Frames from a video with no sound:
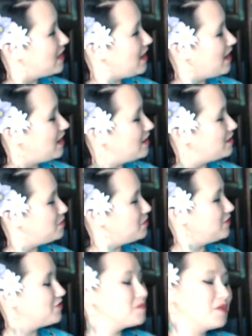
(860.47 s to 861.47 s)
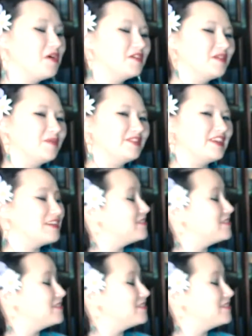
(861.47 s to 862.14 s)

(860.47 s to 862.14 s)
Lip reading: at different bars. I was like,